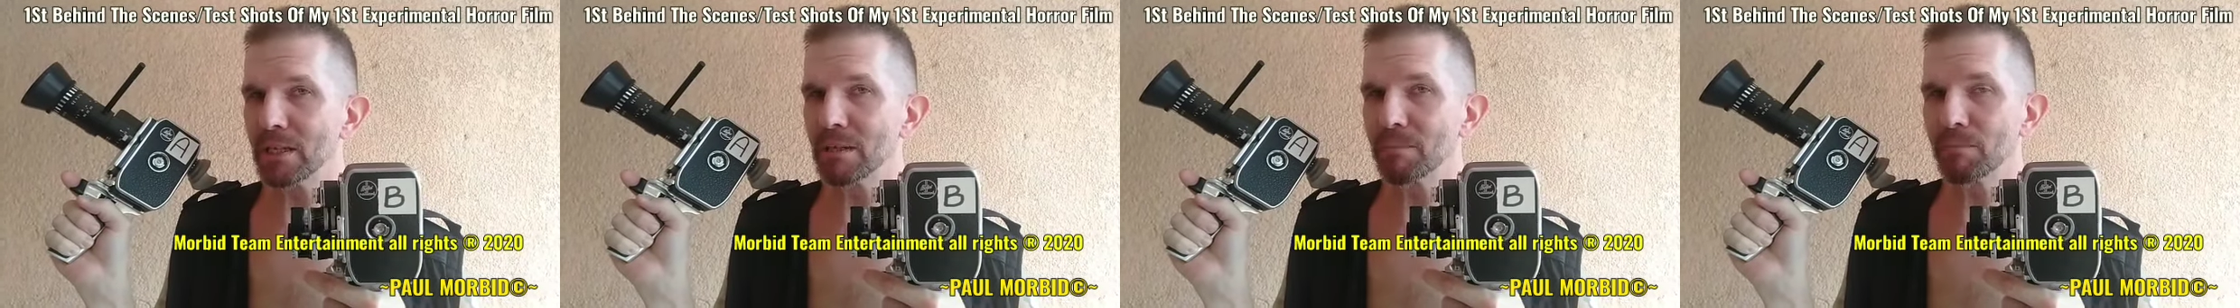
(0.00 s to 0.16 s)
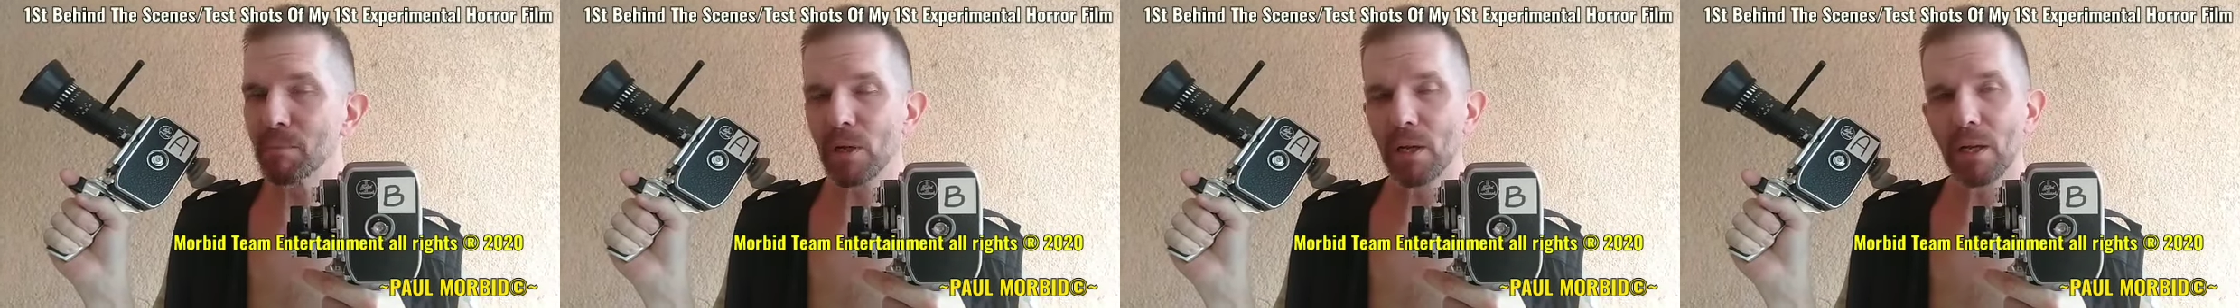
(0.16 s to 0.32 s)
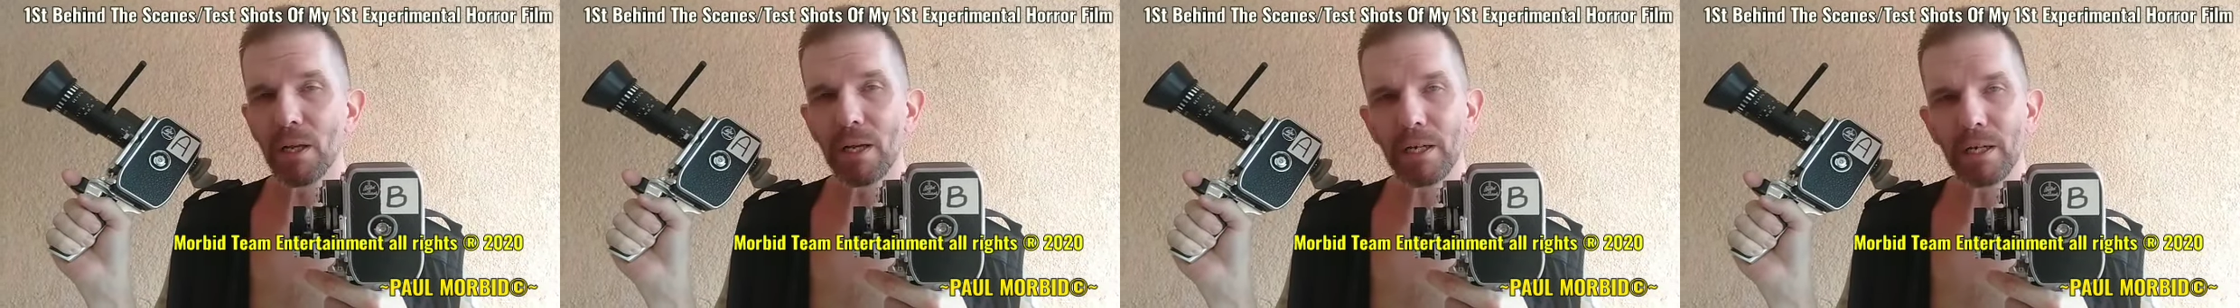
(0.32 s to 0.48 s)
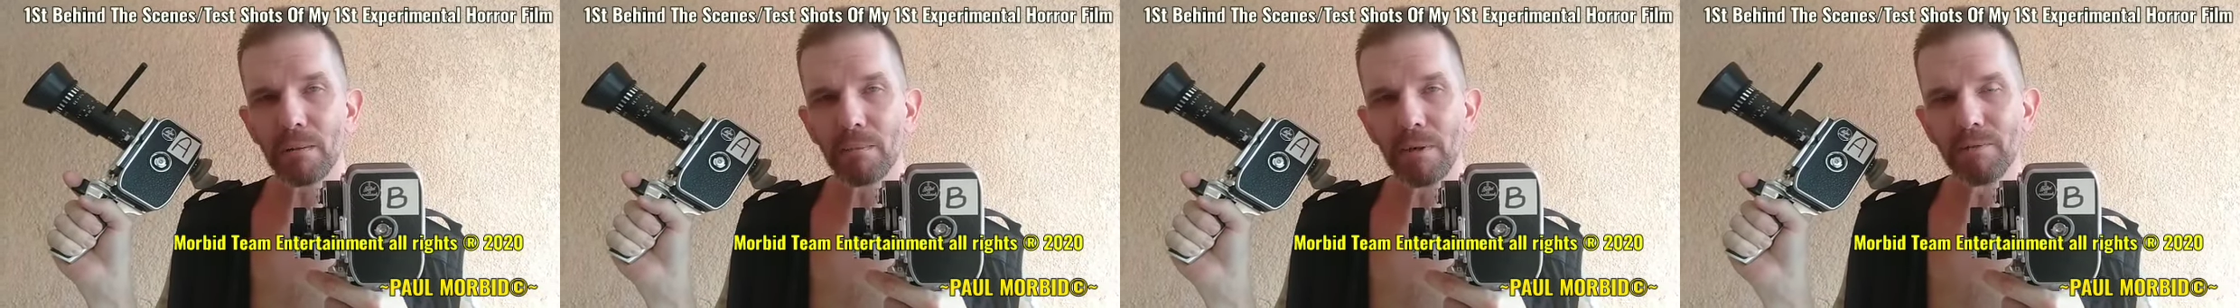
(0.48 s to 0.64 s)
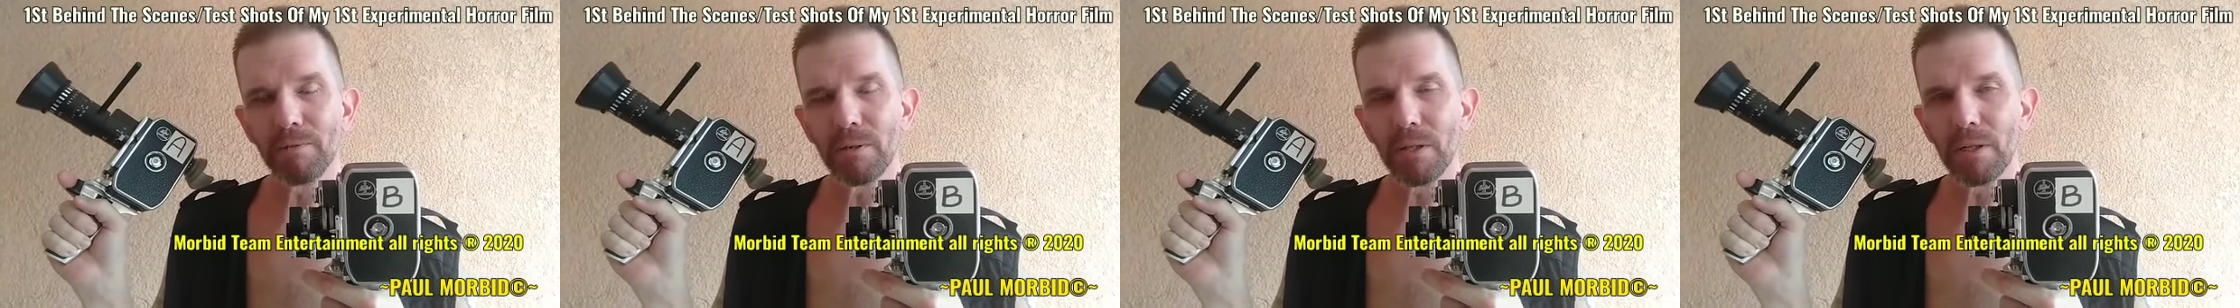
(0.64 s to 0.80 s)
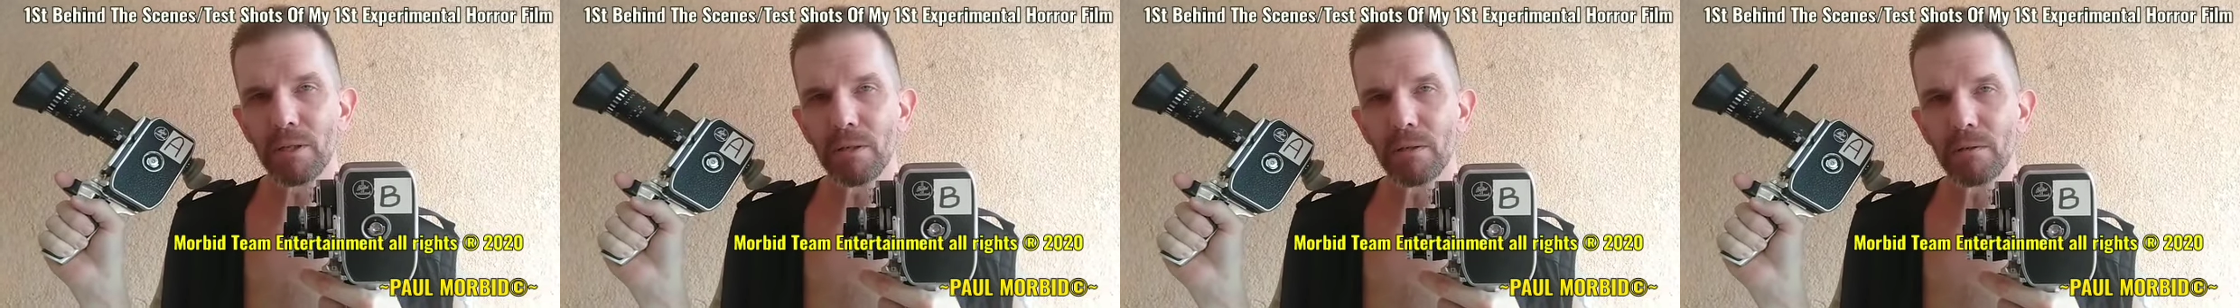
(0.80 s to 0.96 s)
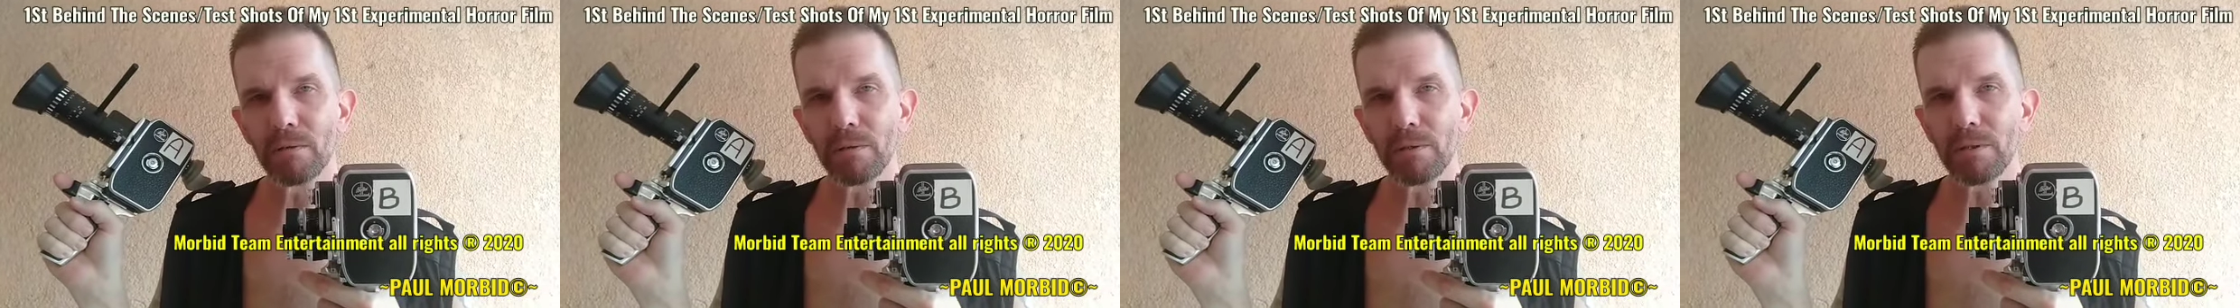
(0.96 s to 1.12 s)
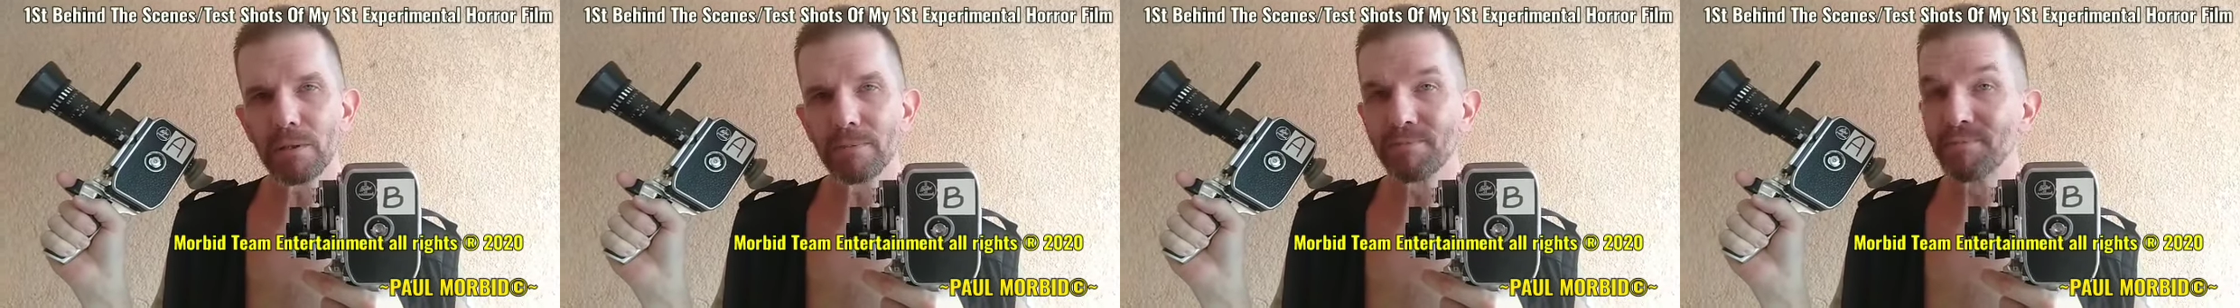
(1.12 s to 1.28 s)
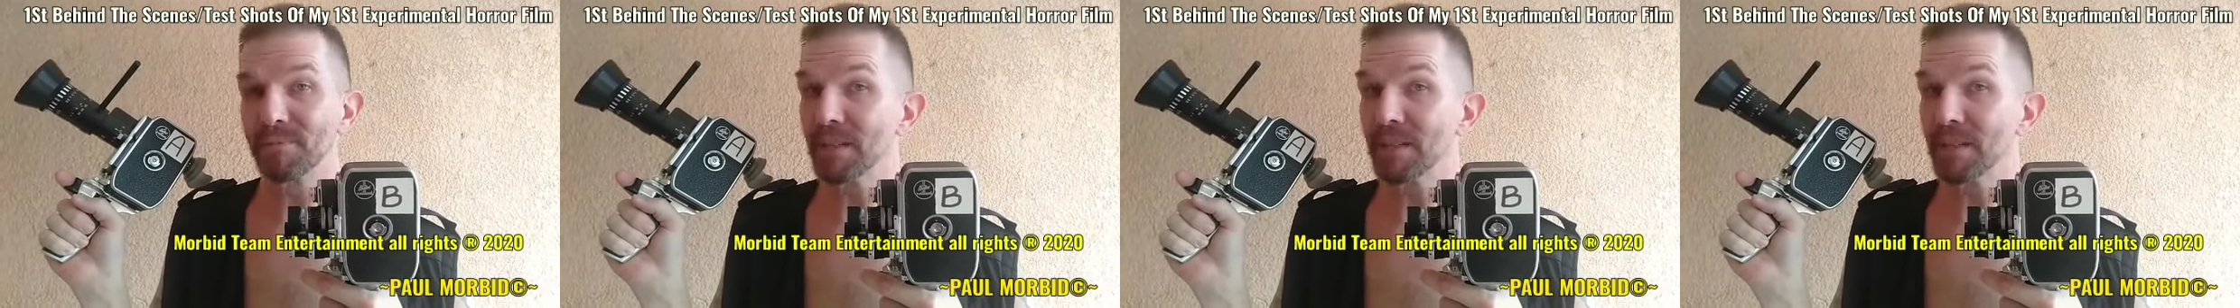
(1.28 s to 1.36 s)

and put a like on my videos.